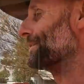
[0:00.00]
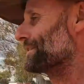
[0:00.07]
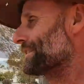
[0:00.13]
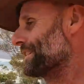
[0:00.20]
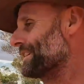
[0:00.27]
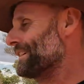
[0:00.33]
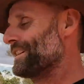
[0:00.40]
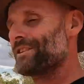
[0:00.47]
it's
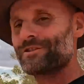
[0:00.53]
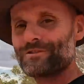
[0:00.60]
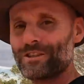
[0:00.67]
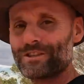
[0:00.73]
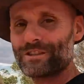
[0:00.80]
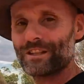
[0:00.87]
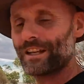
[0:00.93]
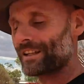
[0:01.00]
going to
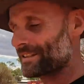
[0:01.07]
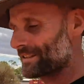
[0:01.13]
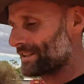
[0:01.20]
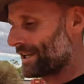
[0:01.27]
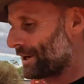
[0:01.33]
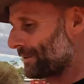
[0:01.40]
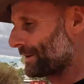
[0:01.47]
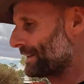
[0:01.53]
stretch your legs,
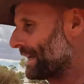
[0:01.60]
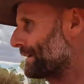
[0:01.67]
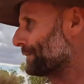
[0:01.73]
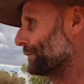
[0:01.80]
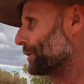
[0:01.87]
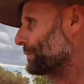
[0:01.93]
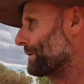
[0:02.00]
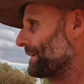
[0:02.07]
go in, have a
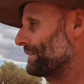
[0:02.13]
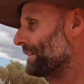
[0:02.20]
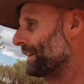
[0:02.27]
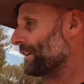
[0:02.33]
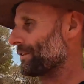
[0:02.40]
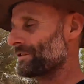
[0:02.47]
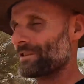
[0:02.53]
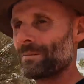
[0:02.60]
look. Apparently
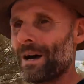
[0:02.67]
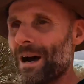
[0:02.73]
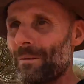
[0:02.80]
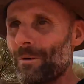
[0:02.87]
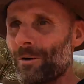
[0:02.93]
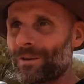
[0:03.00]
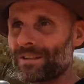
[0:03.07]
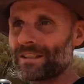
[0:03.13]
they've got some
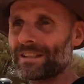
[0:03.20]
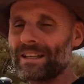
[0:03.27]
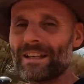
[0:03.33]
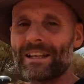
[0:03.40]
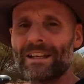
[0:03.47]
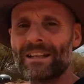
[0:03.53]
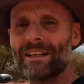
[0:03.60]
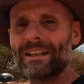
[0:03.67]
artworks in
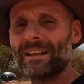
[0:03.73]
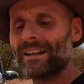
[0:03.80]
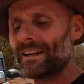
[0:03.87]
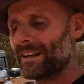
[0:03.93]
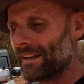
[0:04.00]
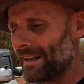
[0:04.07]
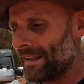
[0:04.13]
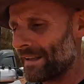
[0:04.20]
there.
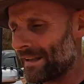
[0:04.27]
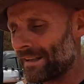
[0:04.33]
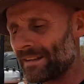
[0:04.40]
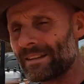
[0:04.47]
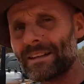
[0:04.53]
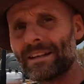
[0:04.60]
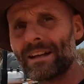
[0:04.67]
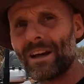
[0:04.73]

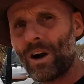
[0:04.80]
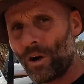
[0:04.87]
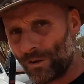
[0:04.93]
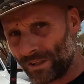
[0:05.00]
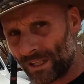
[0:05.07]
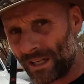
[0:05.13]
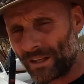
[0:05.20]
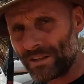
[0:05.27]
And on
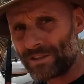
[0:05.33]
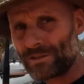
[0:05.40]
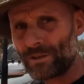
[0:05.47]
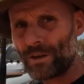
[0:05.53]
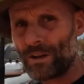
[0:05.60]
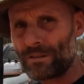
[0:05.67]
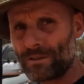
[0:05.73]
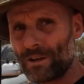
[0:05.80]
the other
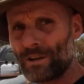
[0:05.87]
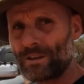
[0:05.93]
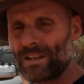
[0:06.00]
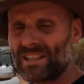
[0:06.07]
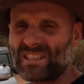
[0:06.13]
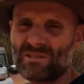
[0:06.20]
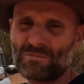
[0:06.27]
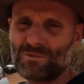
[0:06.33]
side of the road
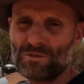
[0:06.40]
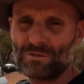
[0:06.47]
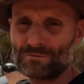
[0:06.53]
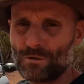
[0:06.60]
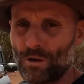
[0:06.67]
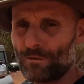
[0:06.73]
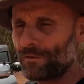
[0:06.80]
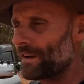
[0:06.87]
there's some sort of
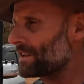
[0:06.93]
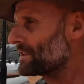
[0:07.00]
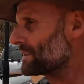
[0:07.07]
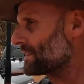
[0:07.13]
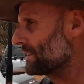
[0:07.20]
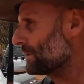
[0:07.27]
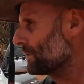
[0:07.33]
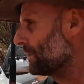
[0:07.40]
rock features
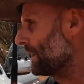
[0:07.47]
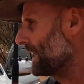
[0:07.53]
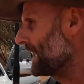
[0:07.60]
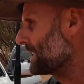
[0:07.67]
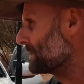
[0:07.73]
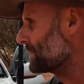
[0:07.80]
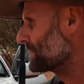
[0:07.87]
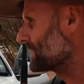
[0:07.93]
that look like
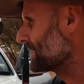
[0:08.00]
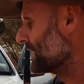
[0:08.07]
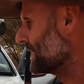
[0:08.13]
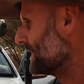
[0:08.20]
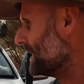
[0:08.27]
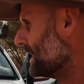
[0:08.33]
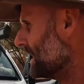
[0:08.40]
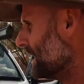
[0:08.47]
animals.
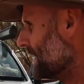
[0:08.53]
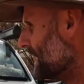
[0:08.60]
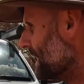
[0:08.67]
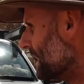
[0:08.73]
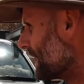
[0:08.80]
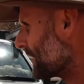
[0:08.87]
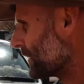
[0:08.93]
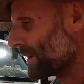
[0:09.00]

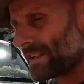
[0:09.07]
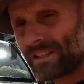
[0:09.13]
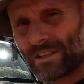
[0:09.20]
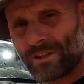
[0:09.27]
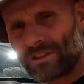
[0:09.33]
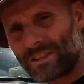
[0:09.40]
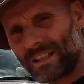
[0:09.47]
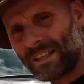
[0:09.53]
Good
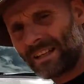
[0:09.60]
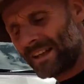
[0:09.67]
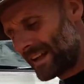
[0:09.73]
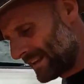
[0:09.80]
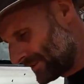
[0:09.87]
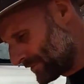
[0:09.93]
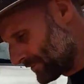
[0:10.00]
excuse to get out,